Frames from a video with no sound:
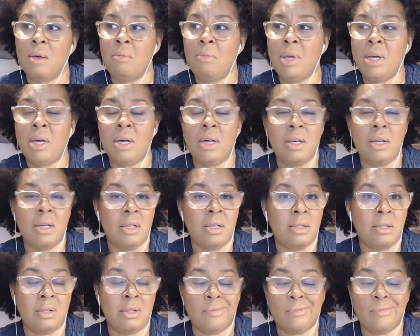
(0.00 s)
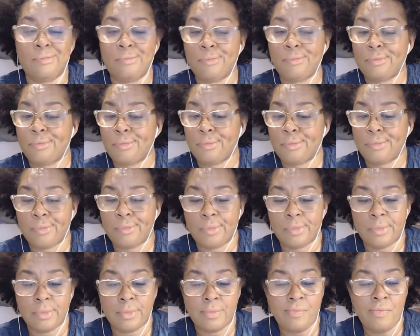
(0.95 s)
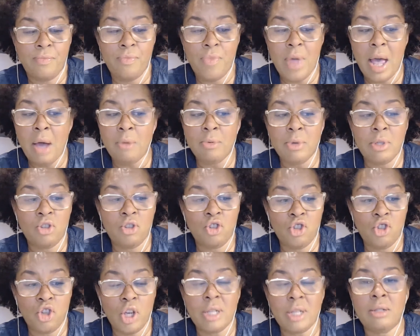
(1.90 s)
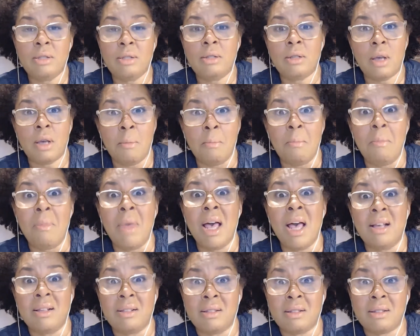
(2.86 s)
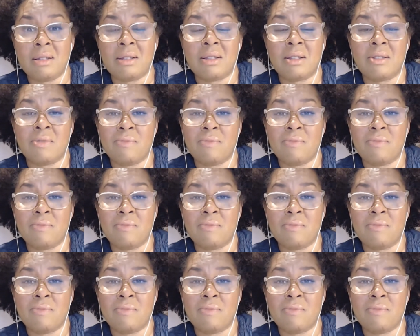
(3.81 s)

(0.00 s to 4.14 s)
because that was just a mess.